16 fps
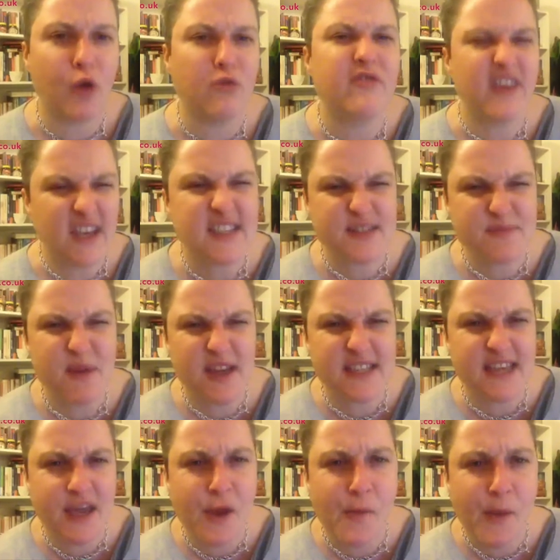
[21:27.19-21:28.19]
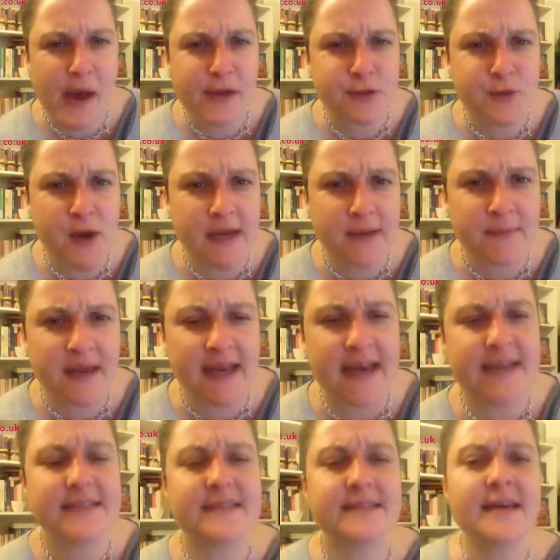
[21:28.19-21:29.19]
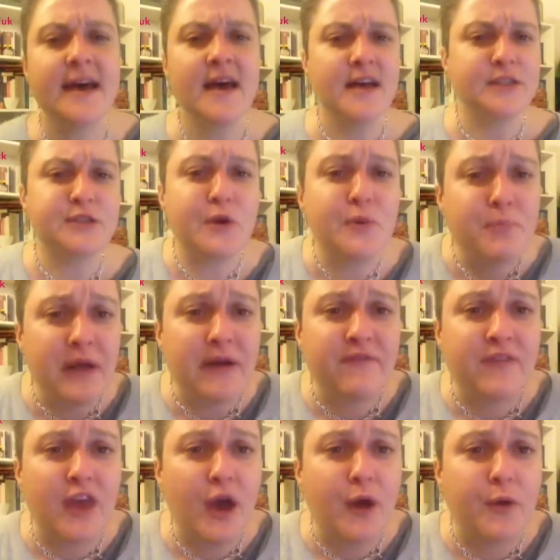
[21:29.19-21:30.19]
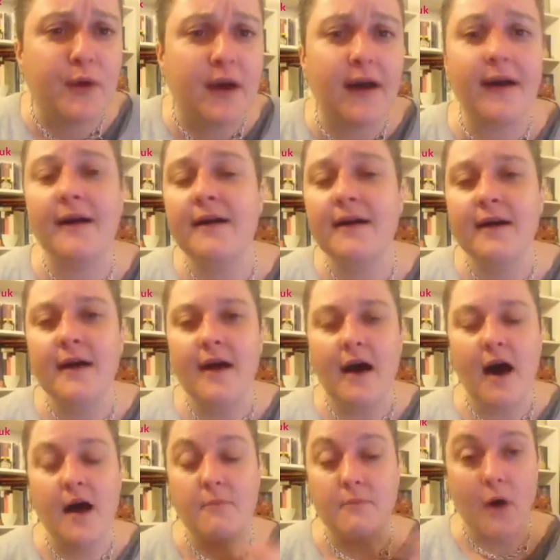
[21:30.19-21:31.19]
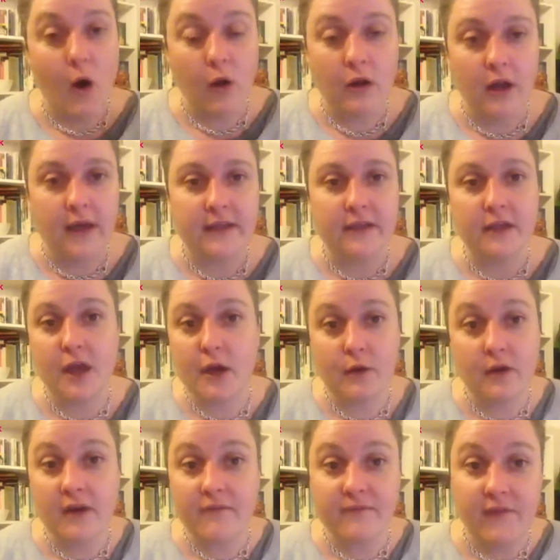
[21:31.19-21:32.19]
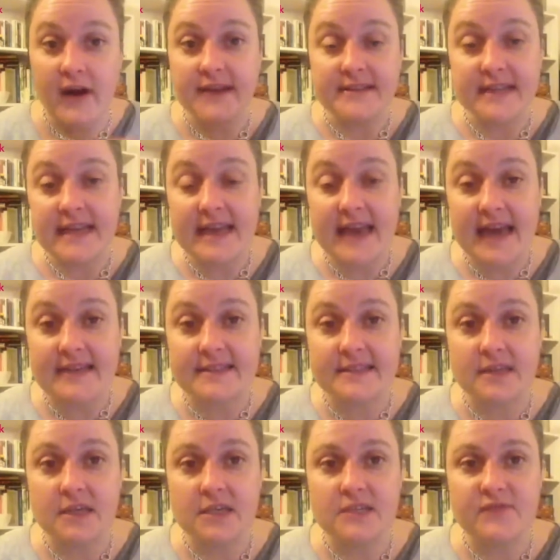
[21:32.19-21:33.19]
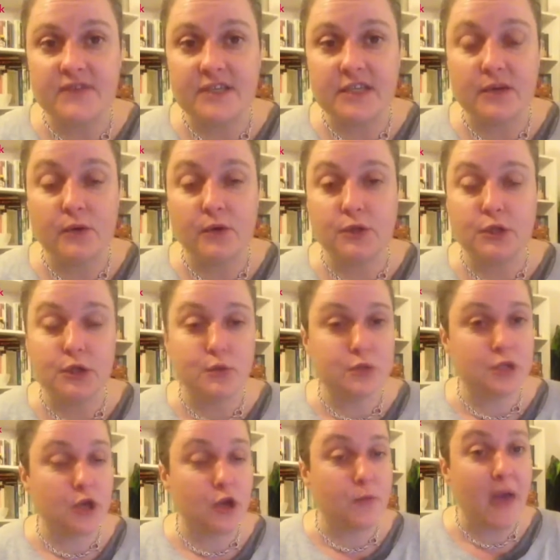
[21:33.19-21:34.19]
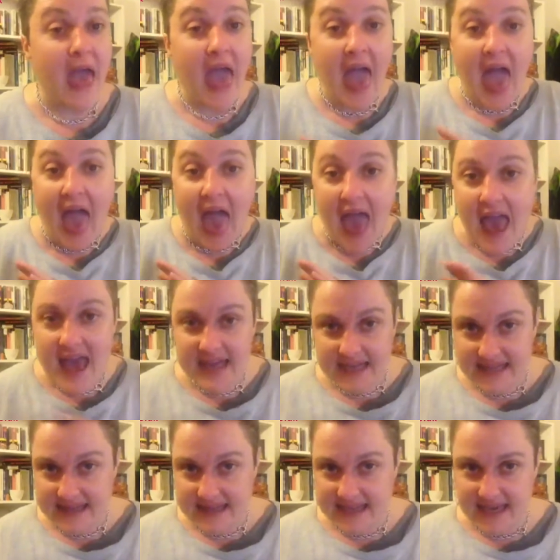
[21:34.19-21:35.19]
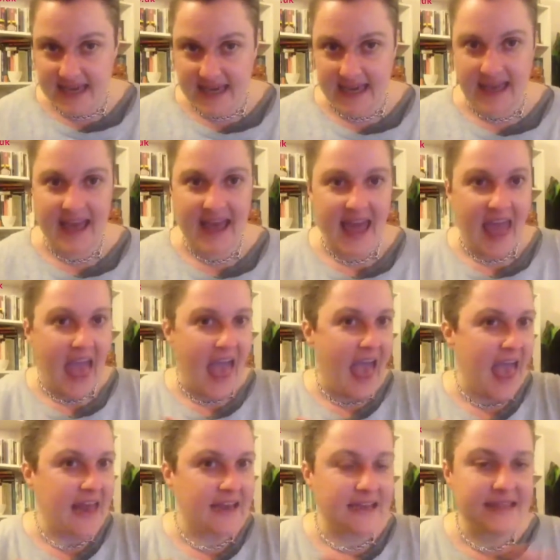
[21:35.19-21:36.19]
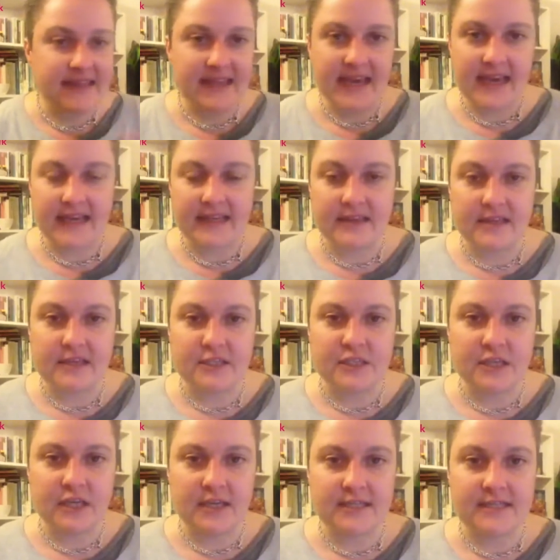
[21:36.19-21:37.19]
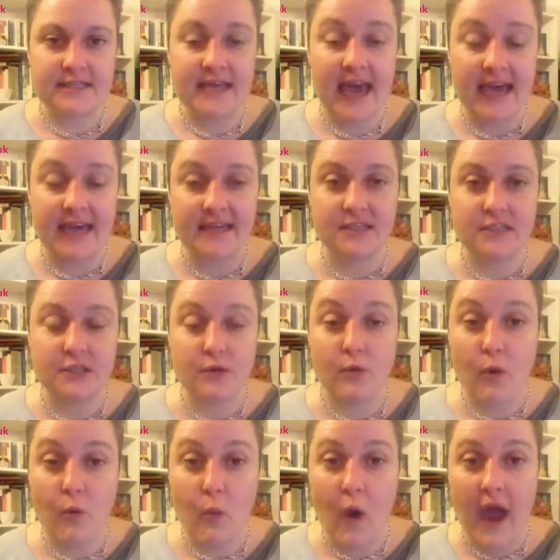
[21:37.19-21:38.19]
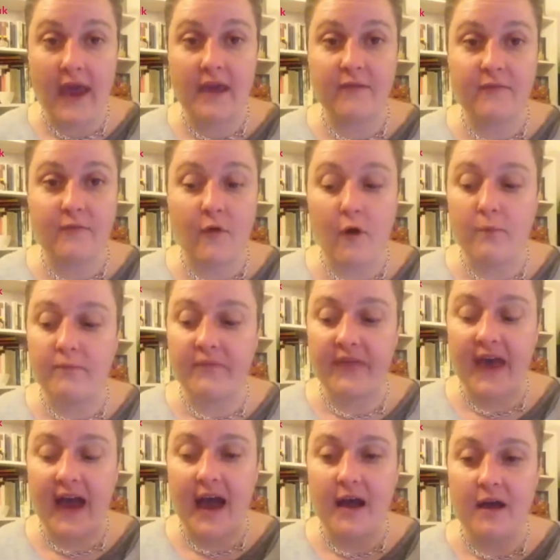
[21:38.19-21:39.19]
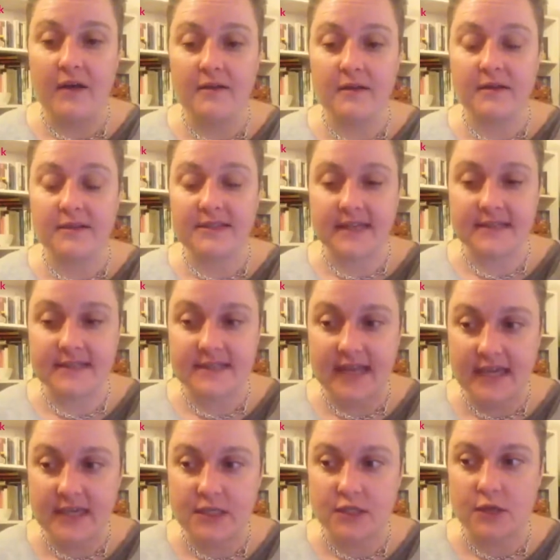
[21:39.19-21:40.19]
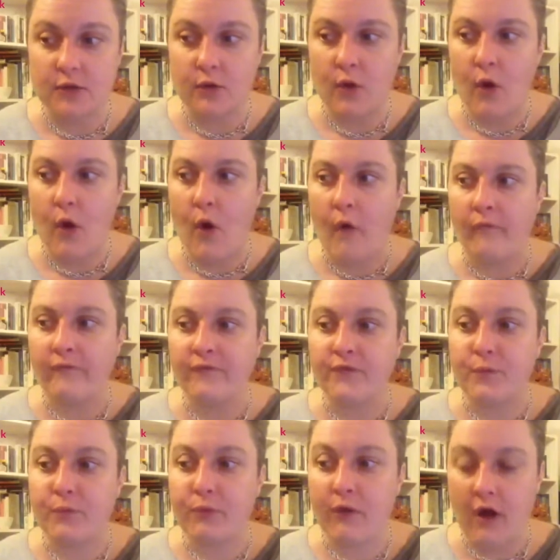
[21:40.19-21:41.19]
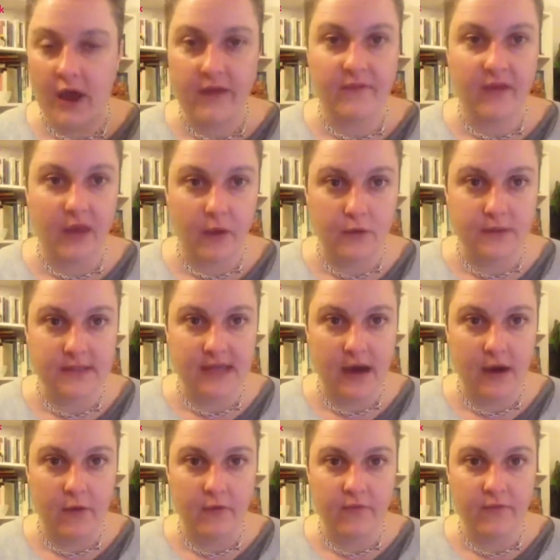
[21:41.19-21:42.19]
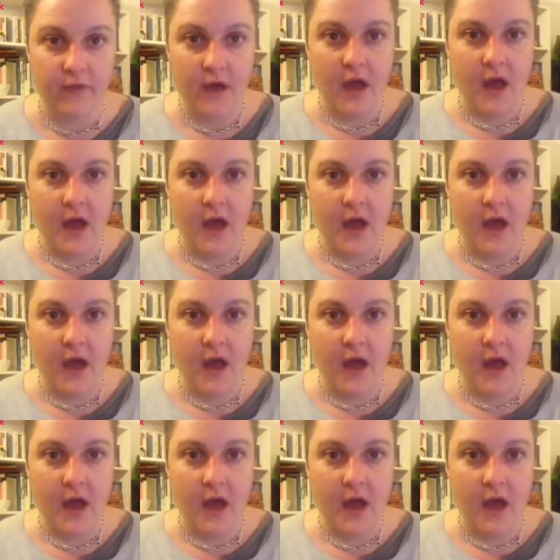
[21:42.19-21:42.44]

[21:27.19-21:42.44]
things that might take you about 20 minutes. Do a bit of yoga, online yoga, find a little exercise video on YouTube. Anything that just takes you away from that sensation of depriving yourself.